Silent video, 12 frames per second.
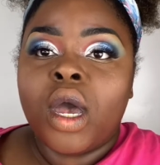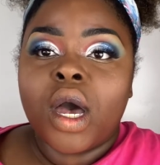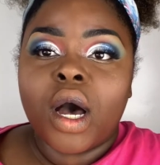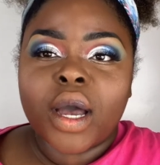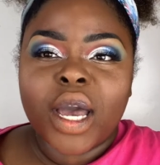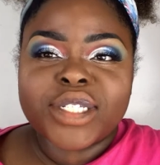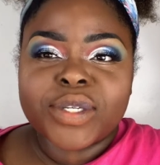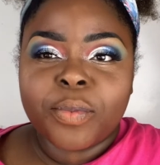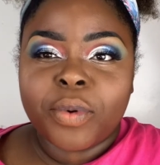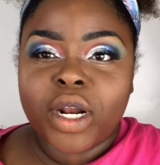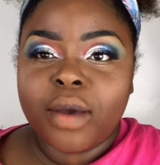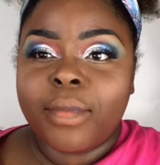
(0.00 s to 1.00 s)
Okay, so
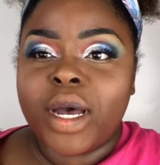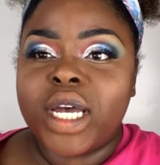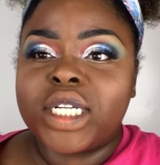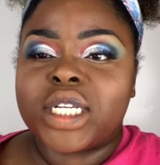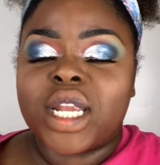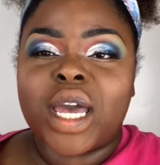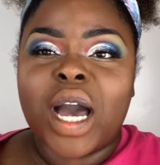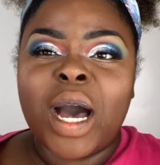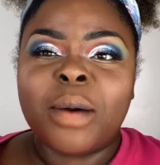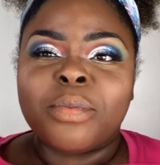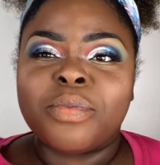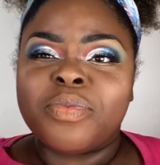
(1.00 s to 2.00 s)
pretty much like
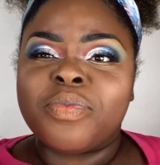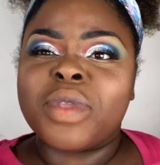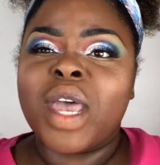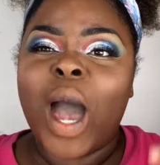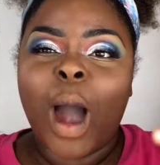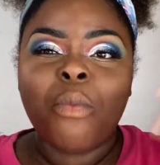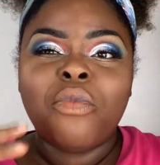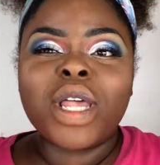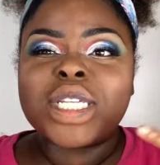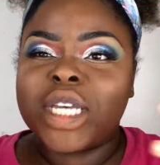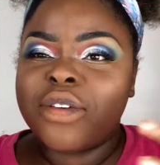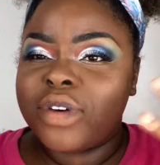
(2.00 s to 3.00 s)
I'm
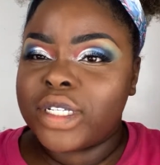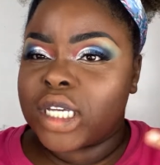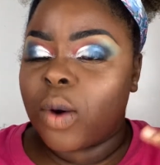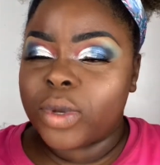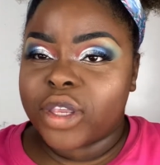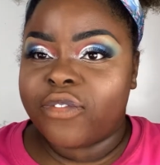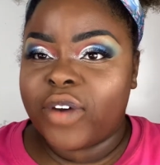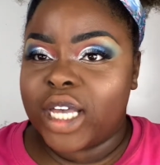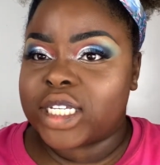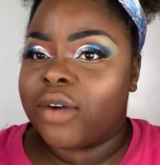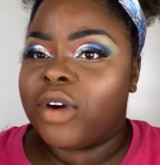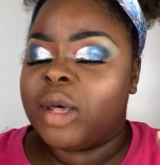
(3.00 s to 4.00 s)
relatively done with the face.
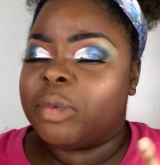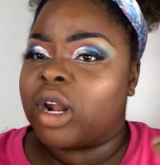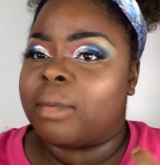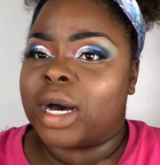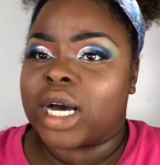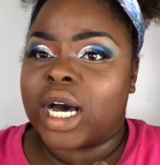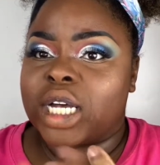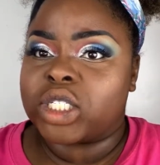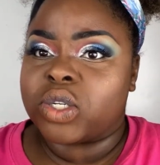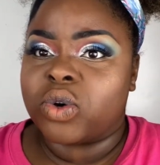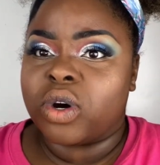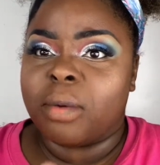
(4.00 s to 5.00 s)
I already put on my
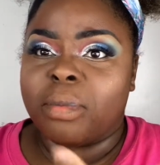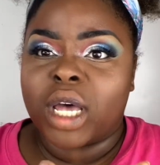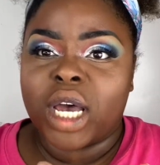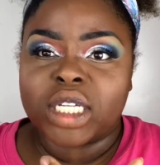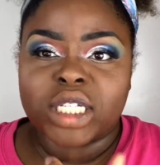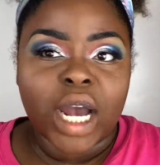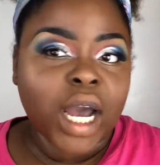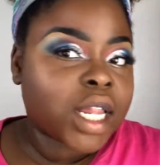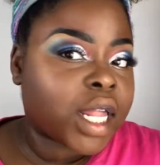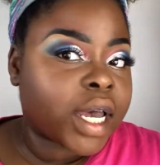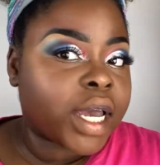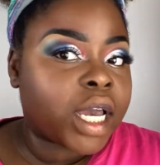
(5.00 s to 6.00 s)
contour, blush,
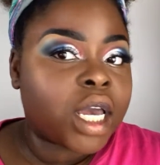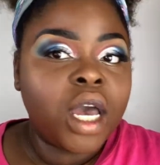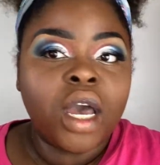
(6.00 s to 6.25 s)
highlight.